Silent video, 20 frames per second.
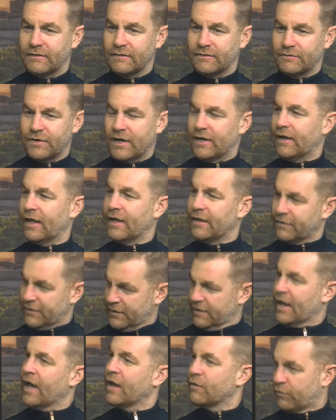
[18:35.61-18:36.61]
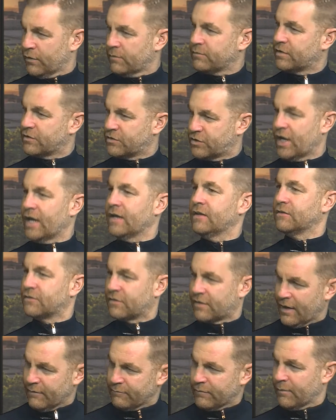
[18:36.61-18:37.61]
very late in the day for him to change
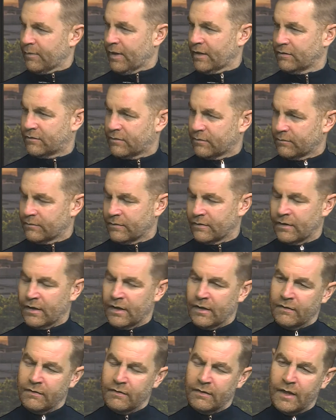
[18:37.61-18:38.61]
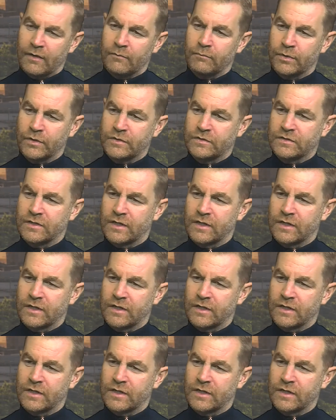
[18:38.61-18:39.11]
that momentum then, but